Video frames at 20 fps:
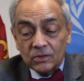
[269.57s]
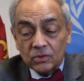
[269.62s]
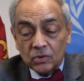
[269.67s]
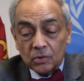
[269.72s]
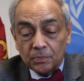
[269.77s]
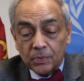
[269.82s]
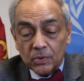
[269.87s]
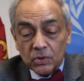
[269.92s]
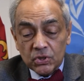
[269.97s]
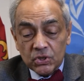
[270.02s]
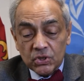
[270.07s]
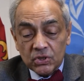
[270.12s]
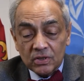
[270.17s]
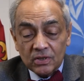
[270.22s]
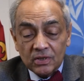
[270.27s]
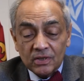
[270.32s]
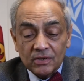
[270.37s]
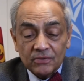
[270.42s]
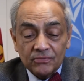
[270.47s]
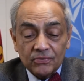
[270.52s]
to push
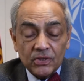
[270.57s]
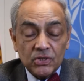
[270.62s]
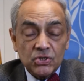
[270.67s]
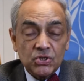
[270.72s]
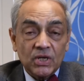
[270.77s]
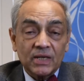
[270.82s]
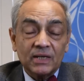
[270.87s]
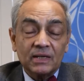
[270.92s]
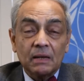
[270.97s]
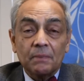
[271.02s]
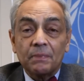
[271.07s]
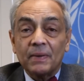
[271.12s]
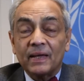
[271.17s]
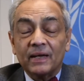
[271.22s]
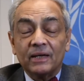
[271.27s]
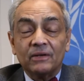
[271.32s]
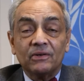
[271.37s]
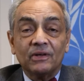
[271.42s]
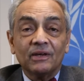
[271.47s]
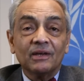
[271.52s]
for gender
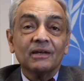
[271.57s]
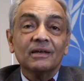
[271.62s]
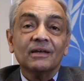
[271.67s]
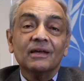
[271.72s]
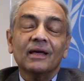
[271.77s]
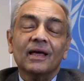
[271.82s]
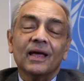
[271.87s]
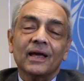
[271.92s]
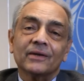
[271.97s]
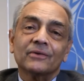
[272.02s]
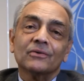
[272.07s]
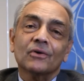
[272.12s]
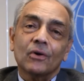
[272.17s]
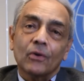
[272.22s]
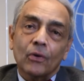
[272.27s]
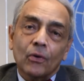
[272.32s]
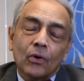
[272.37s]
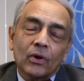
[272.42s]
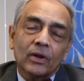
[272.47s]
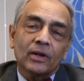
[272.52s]
parity at
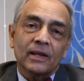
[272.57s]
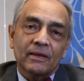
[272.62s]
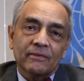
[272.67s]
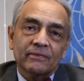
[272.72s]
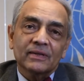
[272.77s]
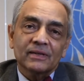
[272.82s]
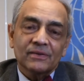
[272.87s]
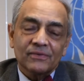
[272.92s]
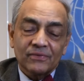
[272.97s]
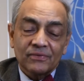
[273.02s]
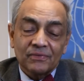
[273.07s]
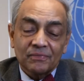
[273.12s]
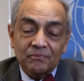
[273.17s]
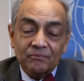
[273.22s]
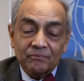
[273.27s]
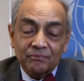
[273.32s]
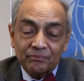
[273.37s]
all levels.